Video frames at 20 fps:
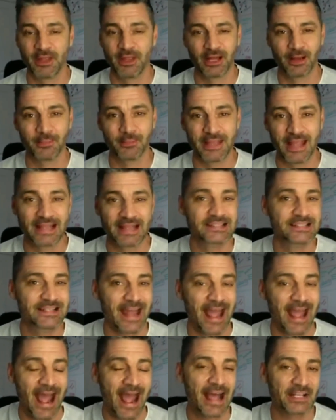and I'm guessing
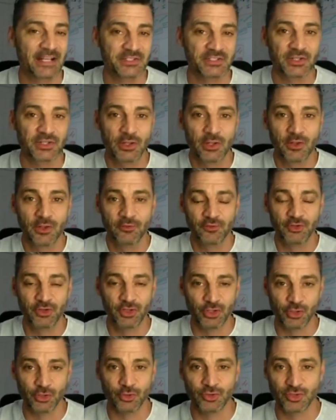it has for
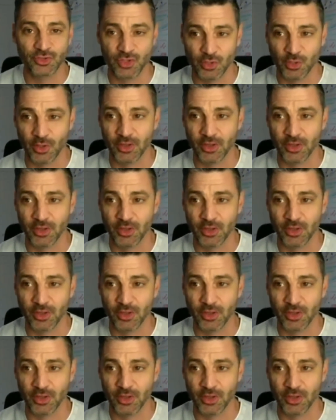you too.